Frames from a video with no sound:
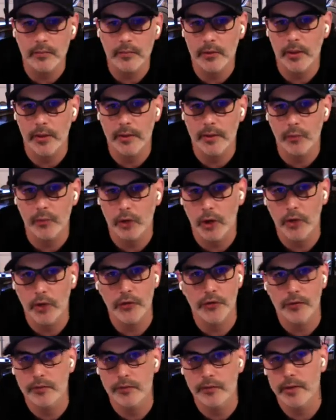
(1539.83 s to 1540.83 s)
You know,
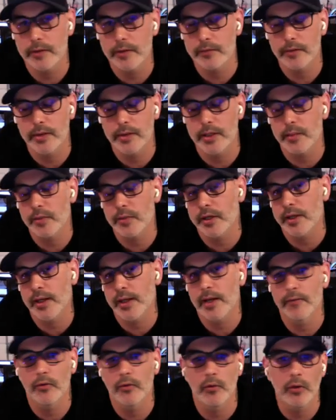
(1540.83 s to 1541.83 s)
regardless of if anybody
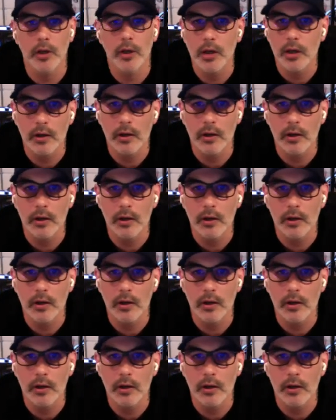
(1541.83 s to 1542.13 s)
ever